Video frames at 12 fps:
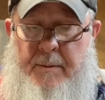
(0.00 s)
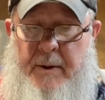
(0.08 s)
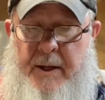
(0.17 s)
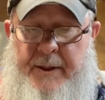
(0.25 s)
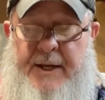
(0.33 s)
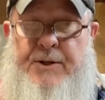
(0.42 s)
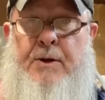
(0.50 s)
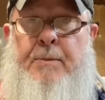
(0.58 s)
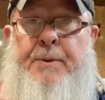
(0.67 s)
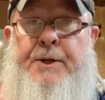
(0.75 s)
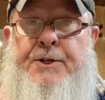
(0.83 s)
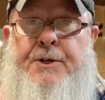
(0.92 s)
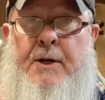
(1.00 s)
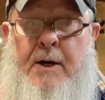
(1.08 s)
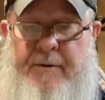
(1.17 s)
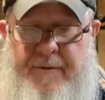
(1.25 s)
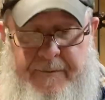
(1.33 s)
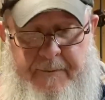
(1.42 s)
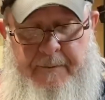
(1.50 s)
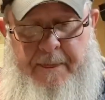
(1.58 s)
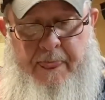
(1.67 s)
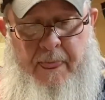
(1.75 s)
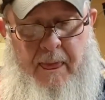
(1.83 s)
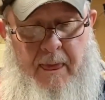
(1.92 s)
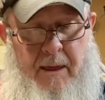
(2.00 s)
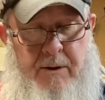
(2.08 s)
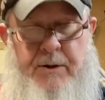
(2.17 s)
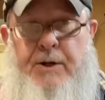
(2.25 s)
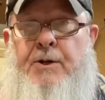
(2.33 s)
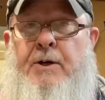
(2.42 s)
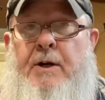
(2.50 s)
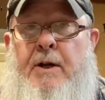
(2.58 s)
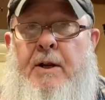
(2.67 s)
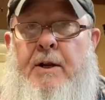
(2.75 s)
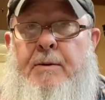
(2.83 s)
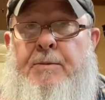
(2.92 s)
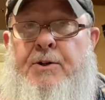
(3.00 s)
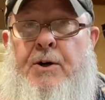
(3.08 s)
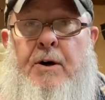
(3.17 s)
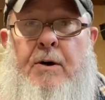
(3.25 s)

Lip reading: and that's going to piss you off, because then you're going to end up starting